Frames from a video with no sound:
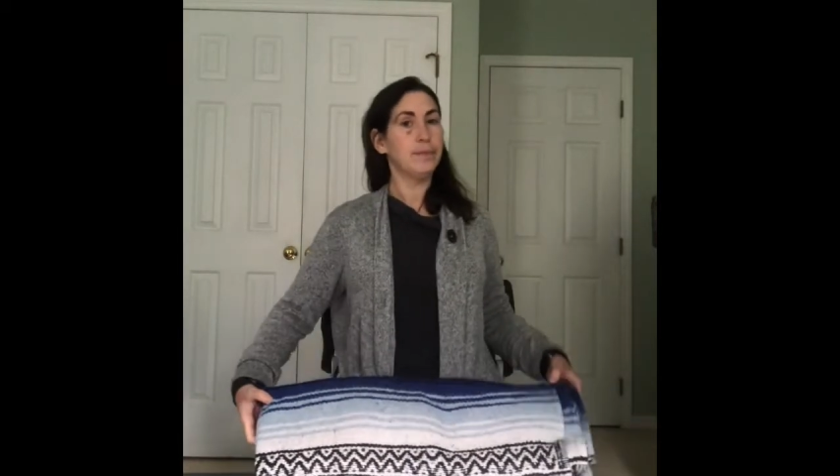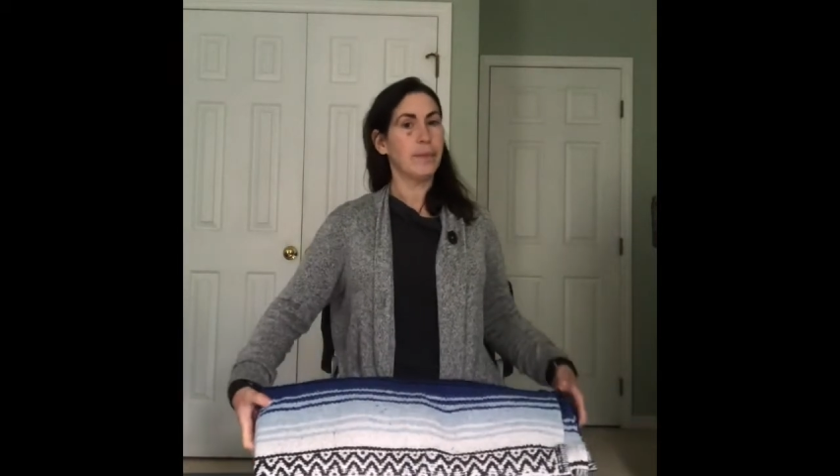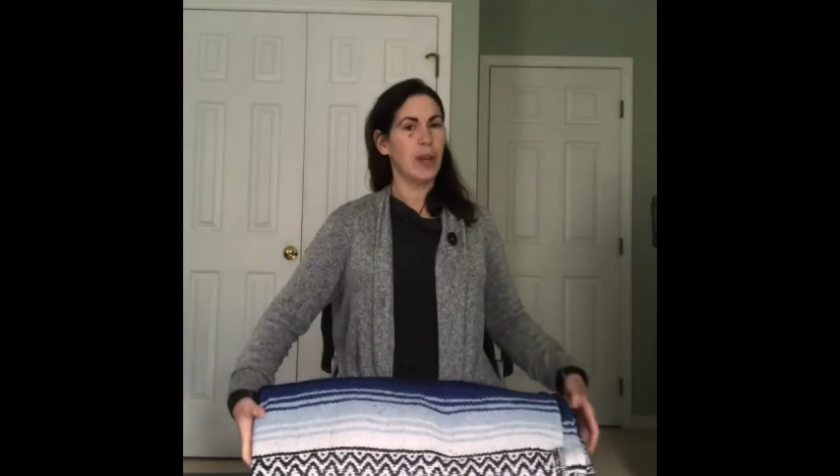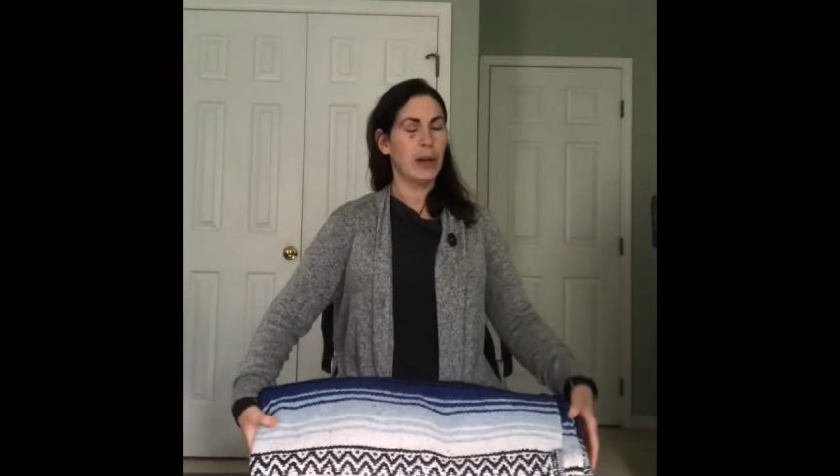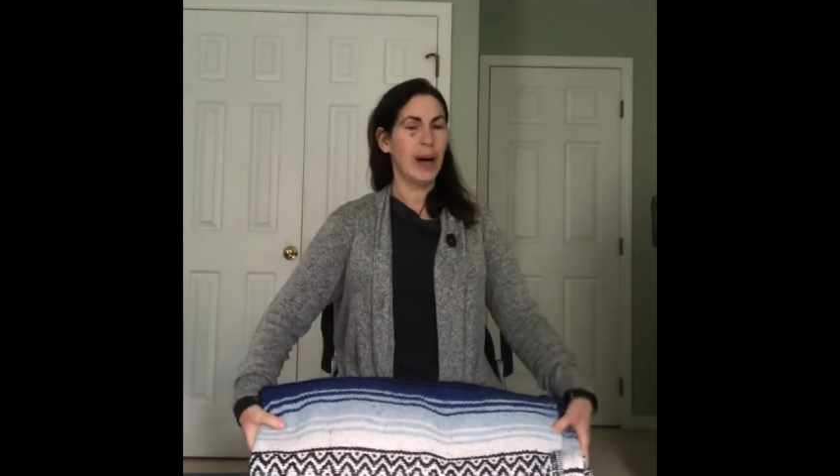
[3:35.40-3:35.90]

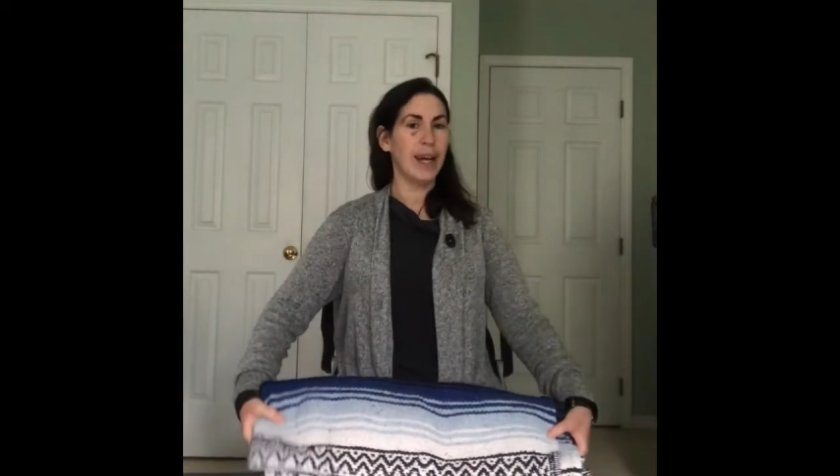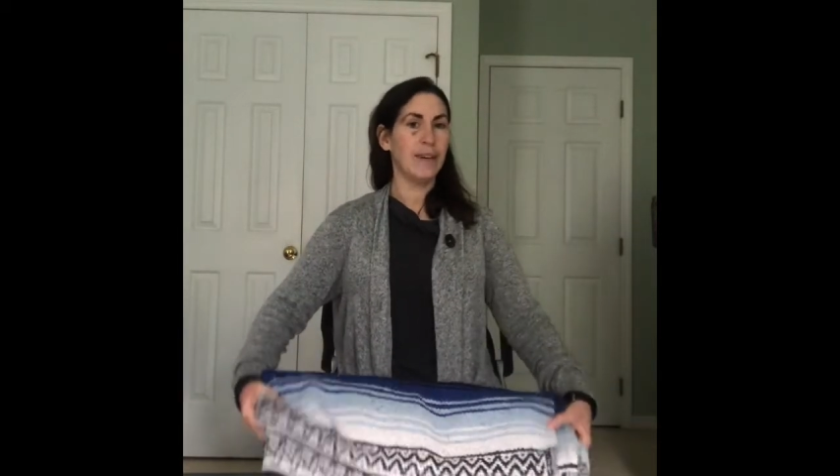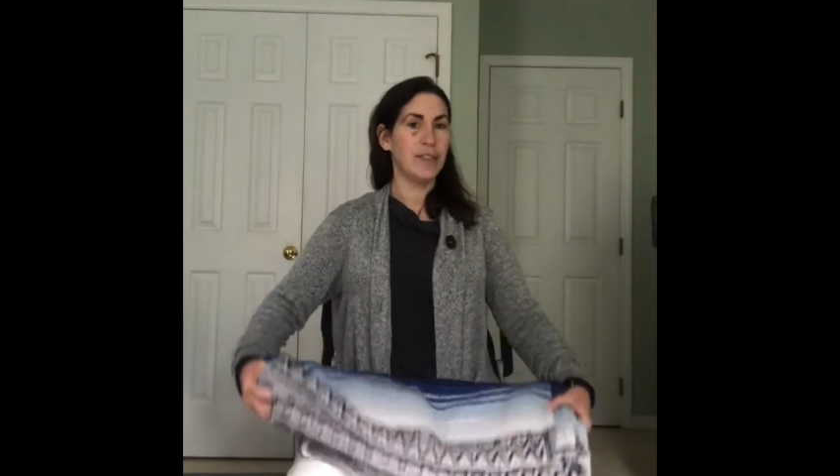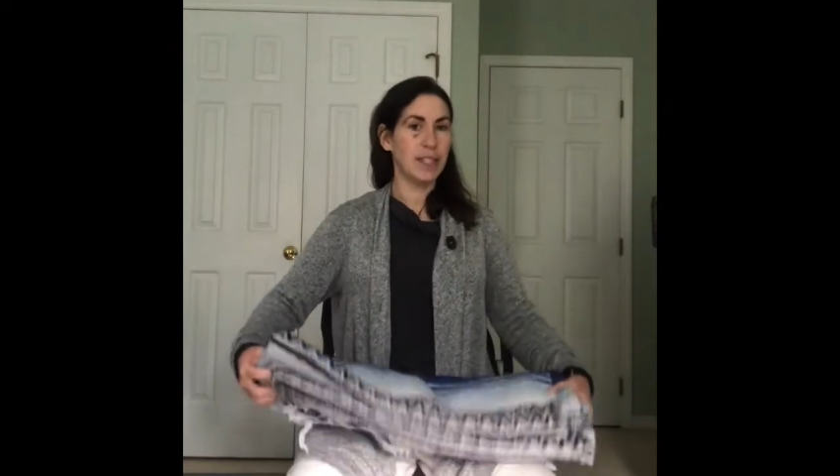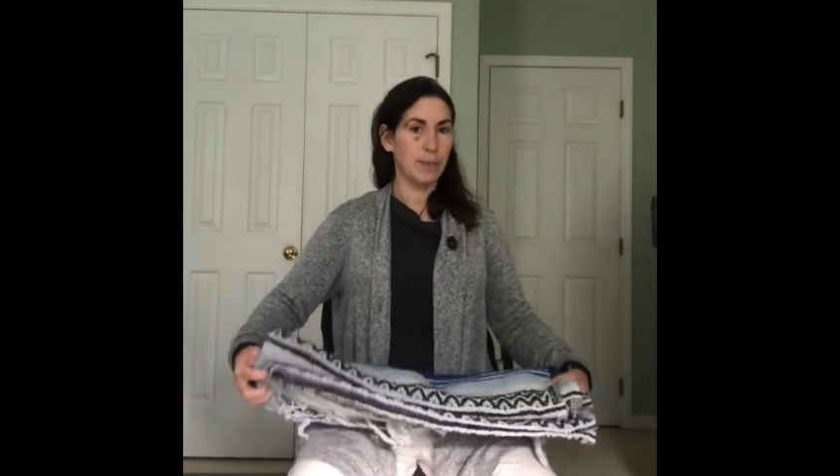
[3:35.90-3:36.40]
Now I have
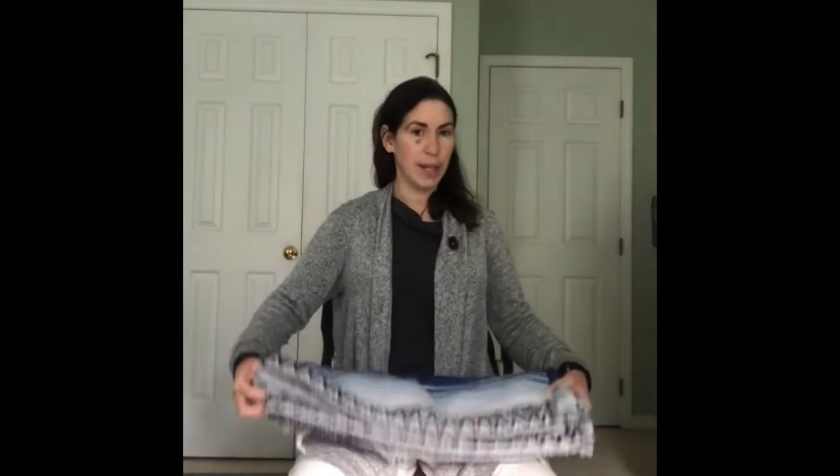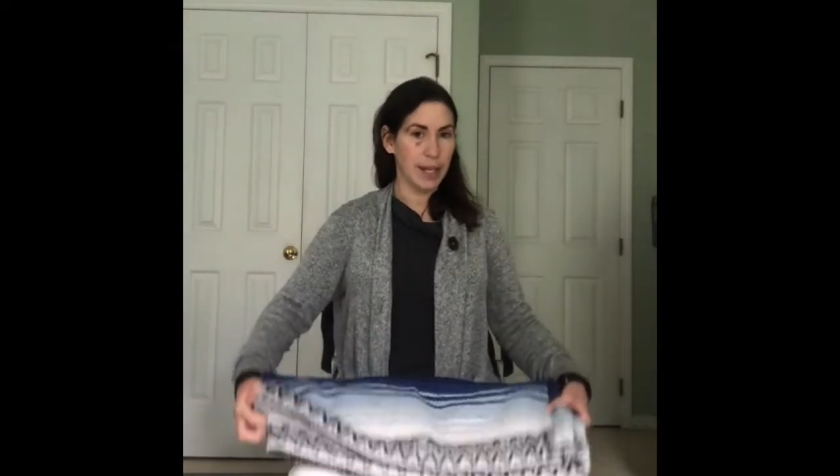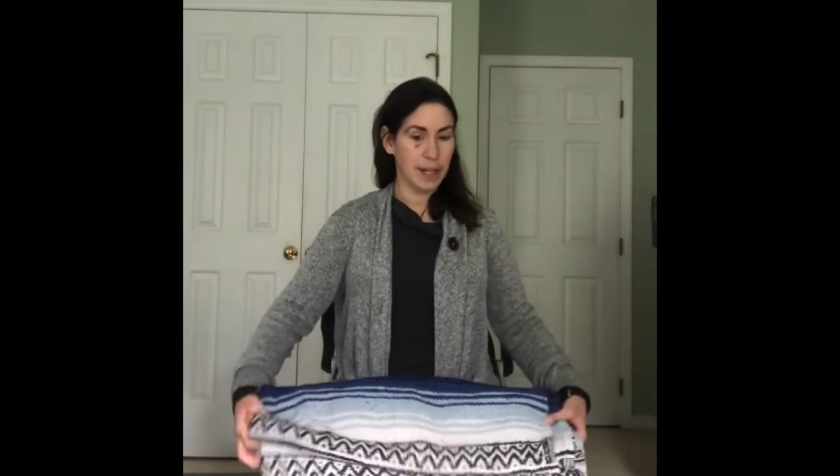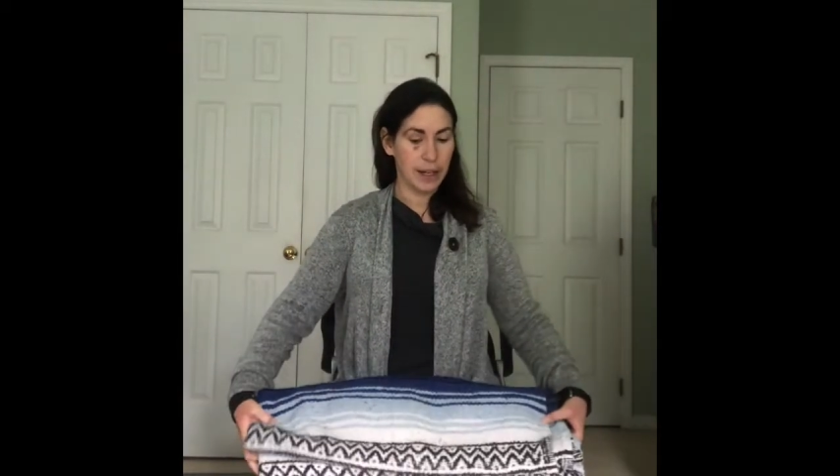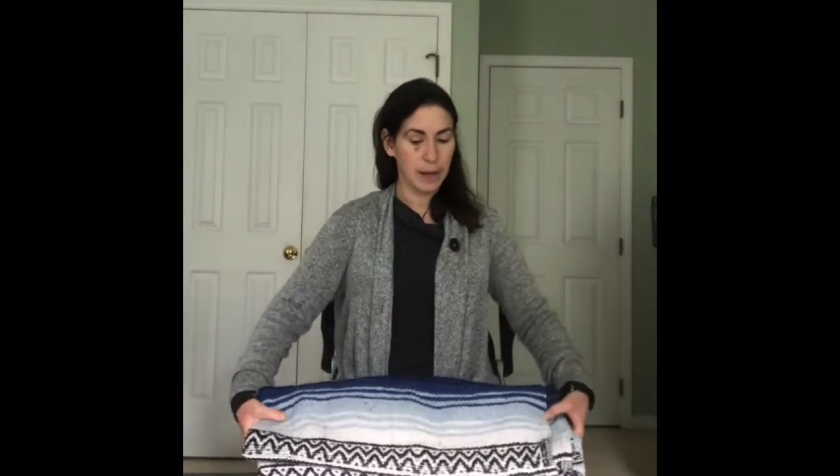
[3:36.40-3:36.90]
this blanket
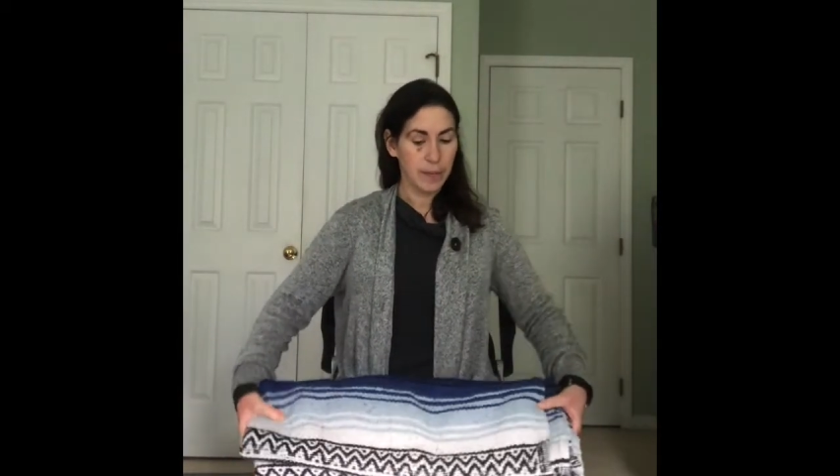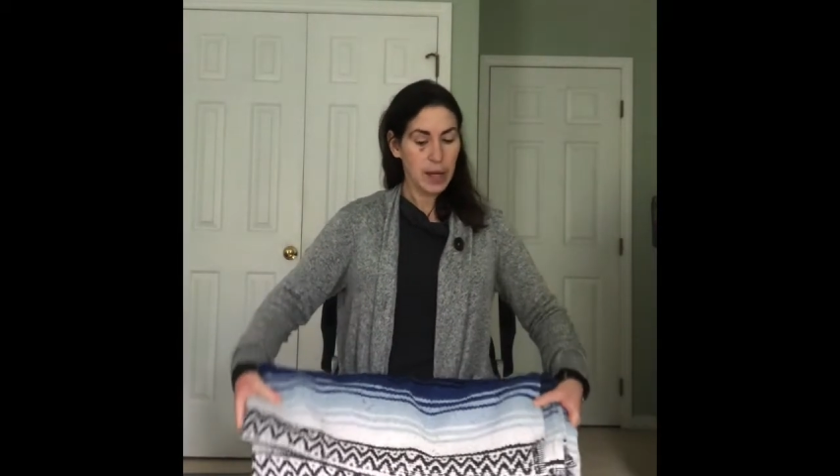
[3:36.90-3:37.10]
here